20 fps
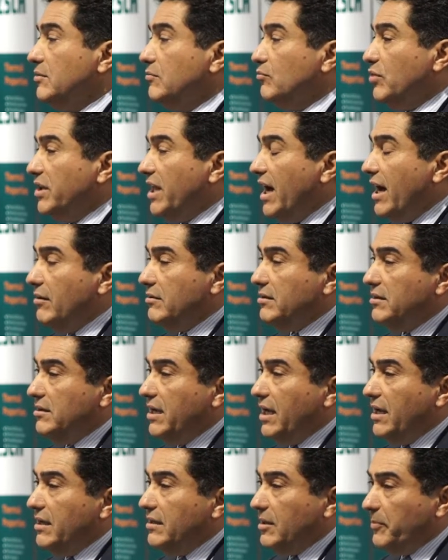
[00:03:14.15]

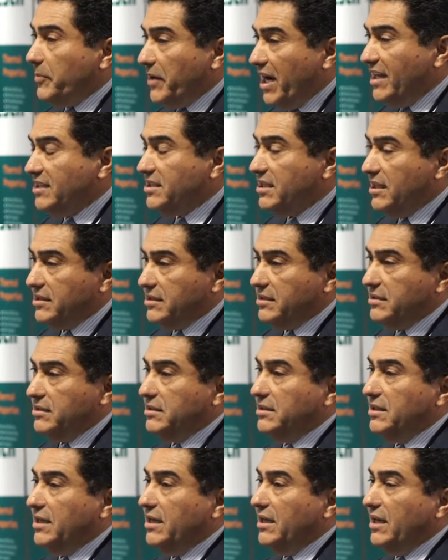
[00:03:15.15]
without the process
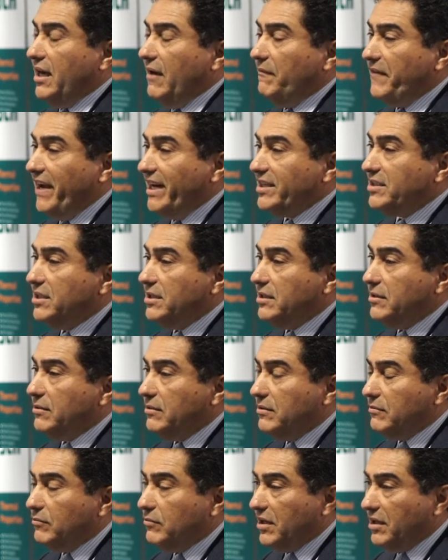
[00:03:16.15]

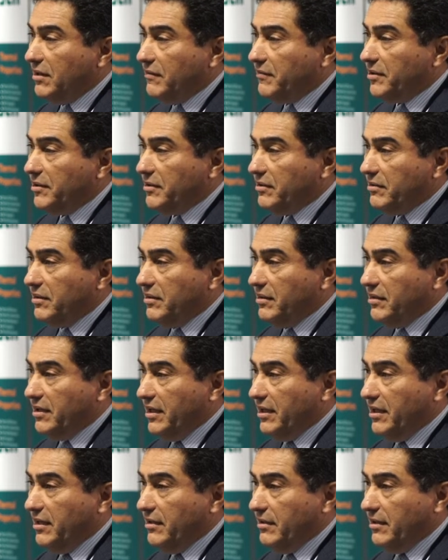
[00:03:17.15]
affecting whatever
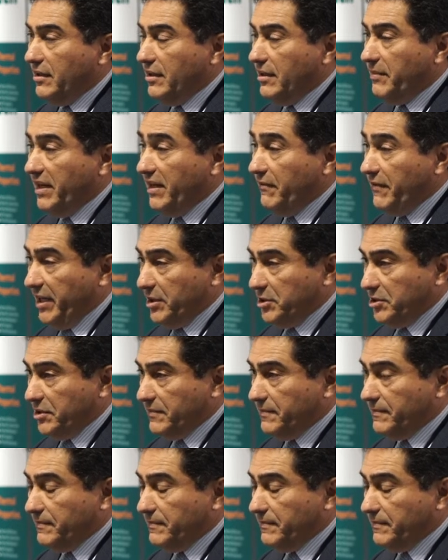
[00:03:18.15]
they manufacture?